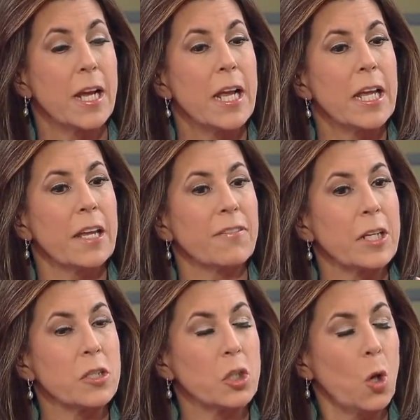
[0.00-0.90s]
Mm -hmm. If an
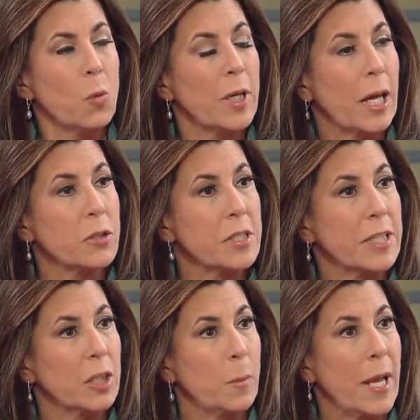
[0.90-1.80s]
mm-hmm. adult went out to
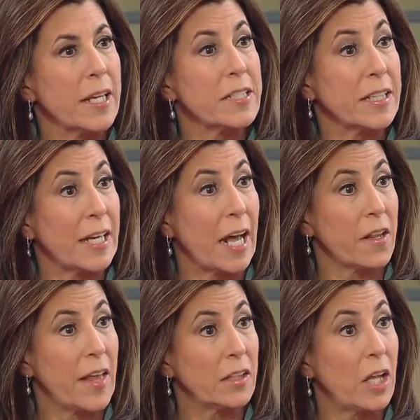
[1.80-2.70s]
tell a man to get out of
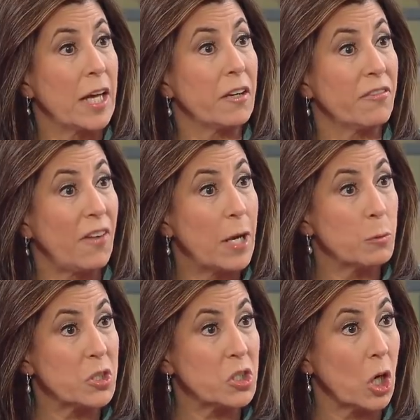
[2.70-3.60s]
that line, a fight
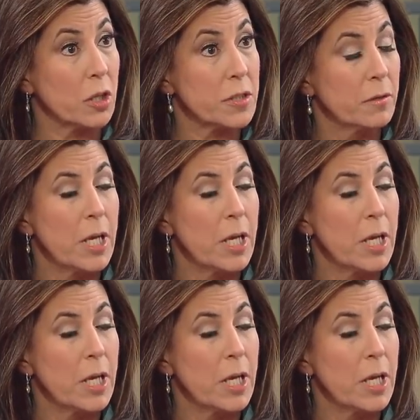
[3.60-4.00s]
would start.